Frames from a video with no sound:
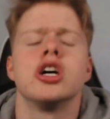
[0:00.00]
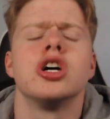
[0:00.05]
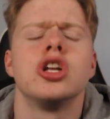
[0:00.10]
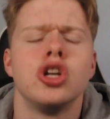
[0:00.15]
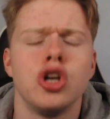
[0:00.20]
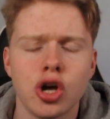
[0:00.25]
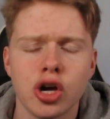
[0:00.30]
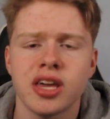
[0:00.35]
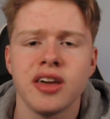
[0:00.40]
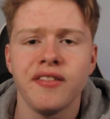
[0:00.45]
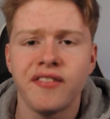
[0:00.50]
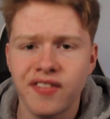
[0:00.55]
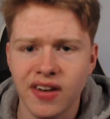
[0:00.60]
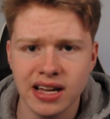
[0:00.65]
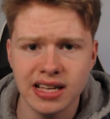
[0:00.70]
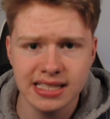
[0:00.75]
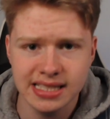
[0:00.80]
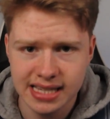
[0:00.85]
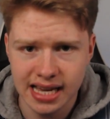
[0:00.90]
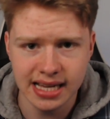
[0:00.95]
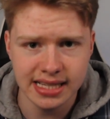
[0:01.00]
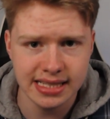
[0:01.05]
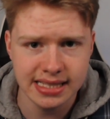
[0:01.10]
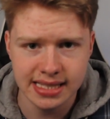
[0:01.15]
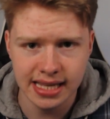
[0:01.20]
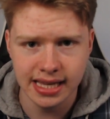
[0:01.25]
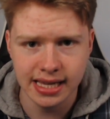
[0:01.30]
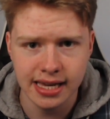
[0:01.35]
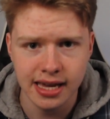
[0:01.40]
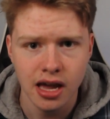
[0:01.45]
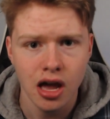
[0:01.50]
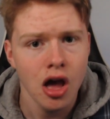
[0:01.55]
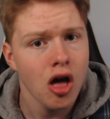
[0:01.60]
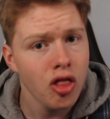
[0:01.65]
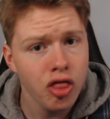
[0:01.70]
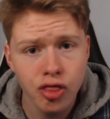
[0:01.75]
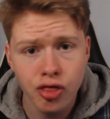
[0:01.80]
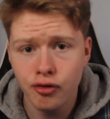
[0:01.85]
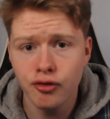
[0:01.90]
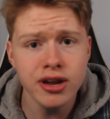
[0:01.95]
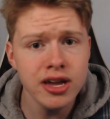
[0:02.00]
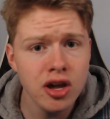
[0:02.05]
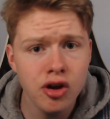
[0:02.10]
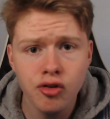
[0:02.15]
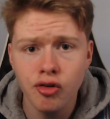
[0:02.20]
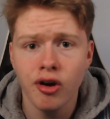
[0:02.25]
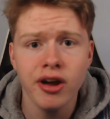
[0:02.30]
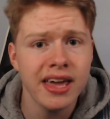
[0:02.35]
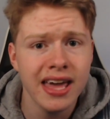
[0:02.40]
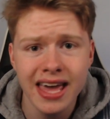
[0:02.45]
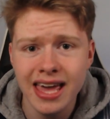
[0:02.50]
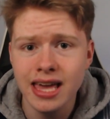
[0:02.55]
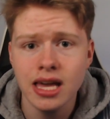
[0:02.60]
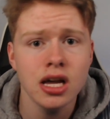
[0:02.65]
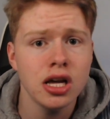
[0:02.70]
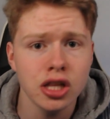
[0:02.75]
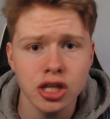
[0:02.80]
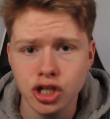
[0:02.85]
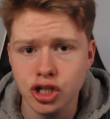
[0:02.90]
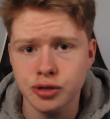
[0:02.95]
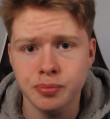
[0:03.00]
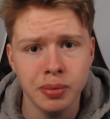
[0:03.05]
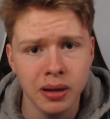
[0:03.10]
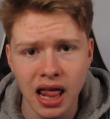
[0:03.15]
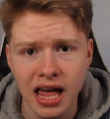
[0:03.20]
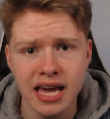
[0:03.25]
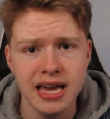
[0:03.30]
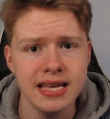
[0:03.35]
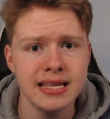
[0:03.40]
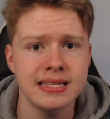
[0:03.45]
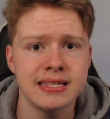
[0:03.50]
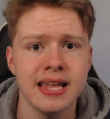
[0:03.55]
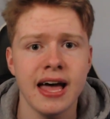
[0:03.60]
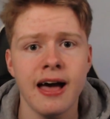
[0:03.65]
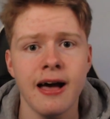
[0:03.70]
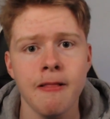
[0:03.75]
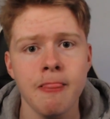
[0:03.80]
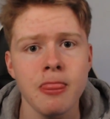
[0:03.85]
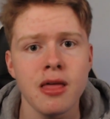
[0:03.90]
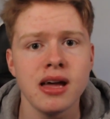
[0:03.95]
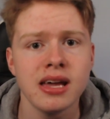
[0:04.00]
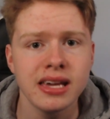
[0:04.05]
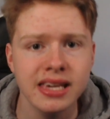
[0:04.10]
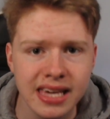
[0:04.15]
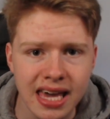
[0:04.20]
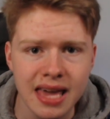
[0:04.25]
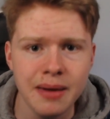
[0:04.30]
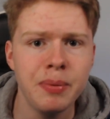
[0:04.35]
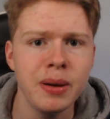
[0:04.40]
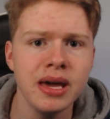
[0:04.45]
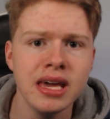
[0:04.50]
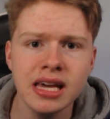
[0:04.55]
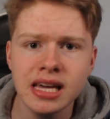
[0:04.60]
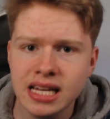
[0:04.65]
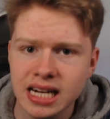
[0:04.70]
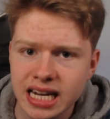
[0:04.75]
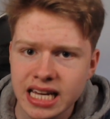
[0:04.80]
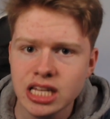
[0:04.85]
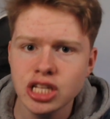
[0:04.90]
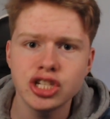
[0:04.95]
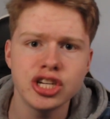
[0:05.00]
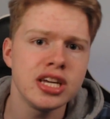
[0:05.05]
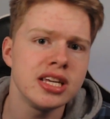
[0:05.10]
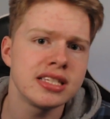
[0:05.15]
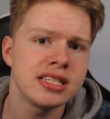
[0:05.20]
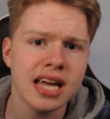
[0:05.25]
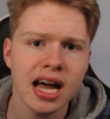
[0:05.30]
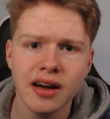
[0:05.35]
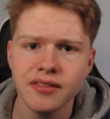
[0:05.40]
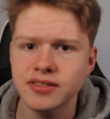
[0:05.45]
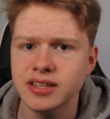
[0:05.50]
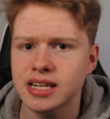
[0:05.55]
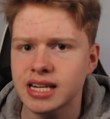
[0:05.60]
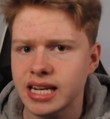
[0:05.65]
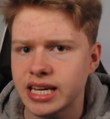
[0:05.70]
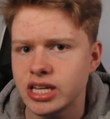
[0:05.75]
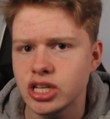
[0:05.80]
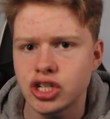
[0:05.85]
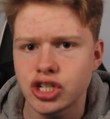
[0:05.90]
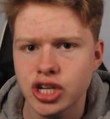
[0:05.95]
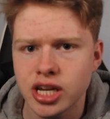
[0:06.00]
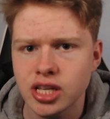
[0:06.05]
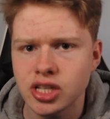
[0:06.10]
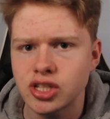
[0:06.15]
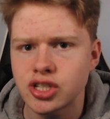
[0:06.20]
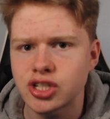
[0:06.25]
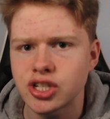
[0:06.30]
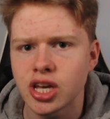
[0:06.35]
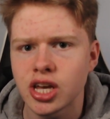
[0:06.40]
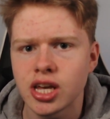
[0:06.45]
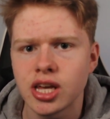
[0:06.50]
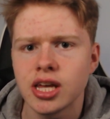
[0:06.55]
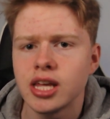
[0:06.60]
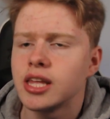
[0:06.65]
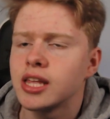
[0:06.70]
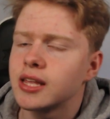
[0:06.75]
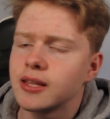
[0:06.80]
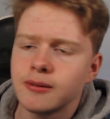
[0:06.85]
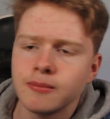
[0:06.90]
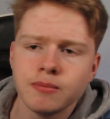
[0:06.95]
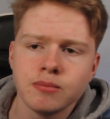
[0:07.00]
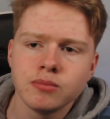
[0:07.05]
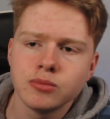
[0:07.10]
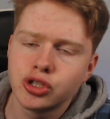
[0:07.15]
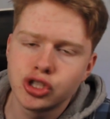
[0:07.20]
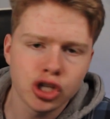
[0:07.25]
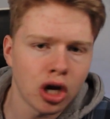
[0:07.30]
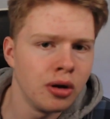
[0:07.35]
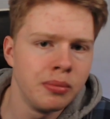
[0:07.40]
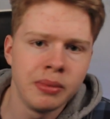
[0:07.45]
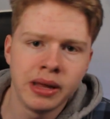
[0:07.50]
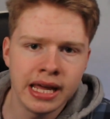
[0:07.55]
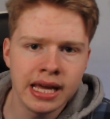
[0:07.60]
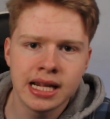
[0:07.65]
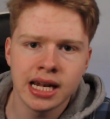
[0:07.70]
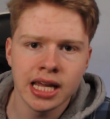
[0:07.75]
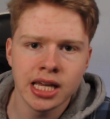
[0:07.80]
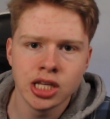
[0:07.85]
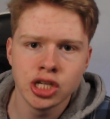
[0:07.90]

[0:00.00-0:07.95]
looking fantastic. 3 great English players there, keeping clean sheets after clean sheets. So many clean